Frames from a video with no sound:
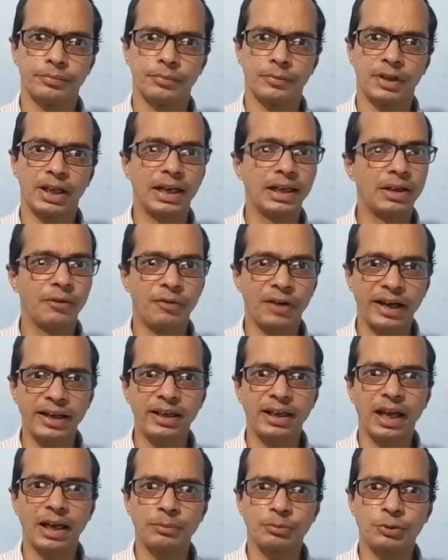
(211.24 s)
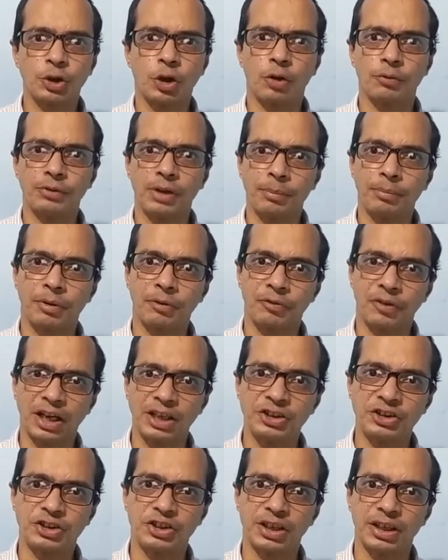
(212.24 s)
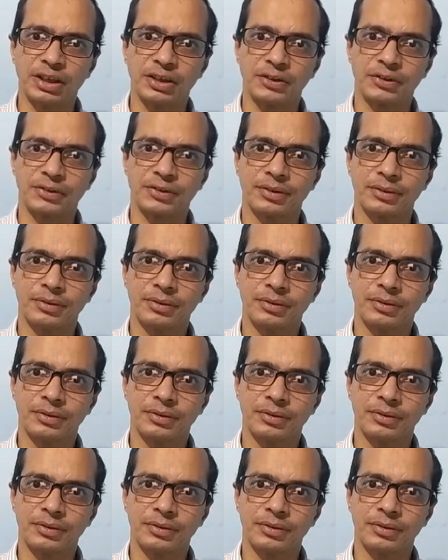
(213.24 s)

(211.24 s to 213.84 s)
There are different types of the preference shares.